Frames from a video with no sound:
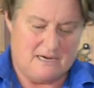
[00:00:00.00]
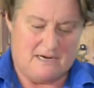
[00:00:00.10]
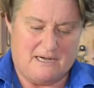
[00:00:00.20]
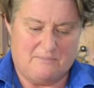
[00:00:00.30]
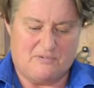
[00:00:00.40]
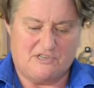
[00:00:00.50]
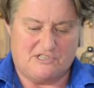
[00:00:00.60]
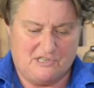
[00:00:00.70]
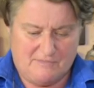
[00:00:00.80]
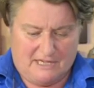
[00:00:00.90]
I'm
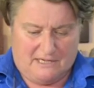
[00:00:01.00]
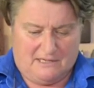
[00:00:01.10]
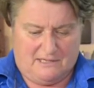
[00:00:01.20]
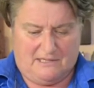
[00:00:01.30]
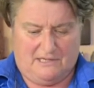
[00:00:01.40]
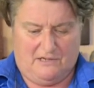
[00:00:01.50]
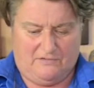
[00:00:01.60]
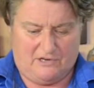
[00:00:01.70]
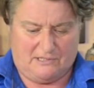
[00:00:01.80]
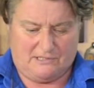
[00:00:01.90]
presuming that
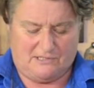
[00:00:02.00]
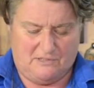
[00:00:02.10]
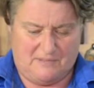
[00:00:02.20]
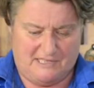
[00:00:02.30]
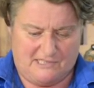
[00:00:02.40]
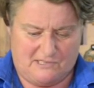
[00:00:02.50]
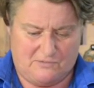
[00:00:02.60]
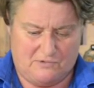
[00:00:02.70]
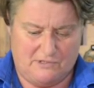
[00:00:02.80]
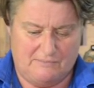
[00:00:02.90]
you've got two pieces
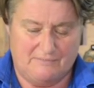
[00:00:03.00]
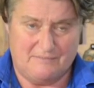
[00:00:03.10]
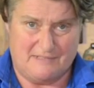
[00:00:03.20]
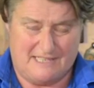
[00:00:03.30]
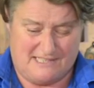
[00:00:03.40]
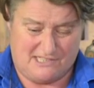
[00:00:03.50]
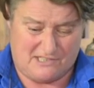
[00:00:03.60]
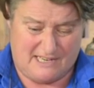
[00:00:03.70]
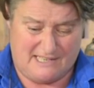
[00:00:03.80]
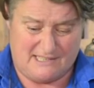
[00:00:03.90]
of wood that are
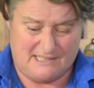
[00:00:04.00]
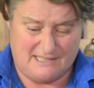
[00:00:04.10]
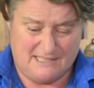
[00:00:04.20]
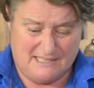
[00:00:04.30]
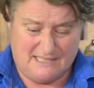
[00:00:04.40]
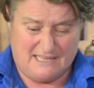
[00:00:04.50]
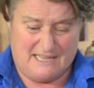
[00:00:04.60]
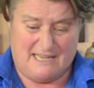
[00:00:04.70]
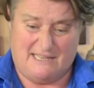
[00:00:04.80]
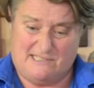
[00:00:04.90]
straight
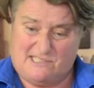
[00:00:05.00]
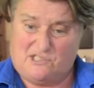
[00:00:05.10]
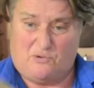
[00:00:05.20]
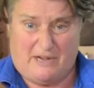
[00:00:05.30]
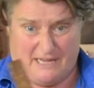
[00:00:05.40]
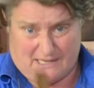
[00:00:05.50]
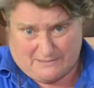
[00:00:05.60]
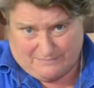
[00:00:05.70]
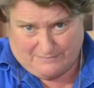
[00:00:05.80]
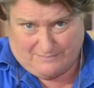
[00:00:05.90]
and square,
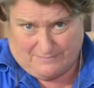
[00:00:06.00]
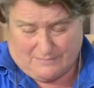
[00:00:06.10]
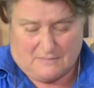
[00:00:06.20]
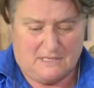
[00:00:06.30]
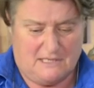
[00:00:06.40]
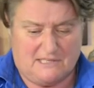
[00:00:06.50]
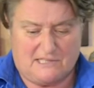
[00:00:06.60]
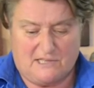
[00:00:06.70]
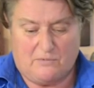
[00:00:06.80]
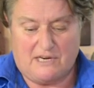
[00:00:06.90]

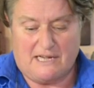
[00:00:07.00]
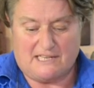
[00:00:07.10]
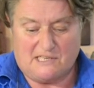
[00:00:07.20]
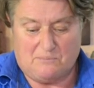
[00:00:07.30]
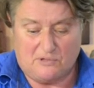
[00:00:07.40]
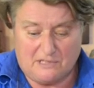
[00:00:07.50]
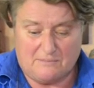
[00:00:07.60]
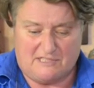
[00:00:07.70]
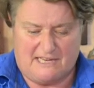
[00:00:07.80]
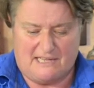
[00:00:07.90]
so that when I actually put
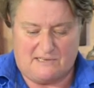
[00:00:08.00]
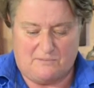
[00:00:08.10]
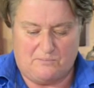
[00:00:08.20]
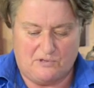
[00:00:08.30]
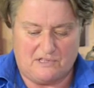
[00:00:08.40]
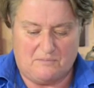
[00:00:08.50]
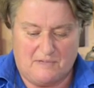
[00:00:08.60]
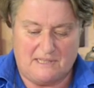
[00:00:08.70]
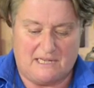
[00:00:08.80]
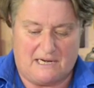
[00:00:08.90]
them together and put them
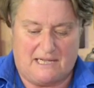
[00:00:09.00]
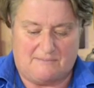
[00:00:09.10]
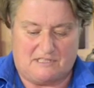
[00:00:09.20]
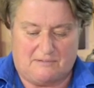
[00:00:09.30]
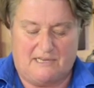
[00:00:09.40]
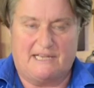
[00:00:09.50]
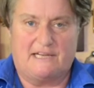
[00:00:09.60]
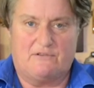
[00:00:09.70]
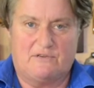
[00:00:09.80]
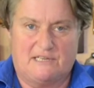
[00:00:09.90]
in the clamps, I'm going to
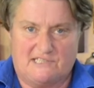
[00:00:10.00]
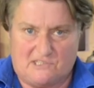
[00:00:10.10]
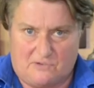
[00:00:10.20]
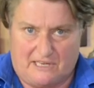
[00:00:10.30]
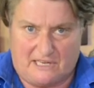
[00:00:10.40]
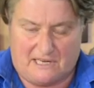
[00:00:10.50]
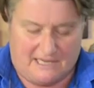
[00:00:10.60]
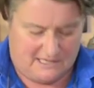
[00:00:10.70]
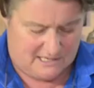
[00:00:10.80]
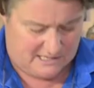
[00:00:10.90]
get a really sweet,
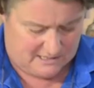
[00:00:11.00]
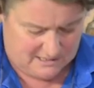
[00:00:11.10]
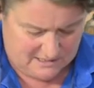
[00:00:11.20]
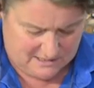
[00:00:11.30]
clean line.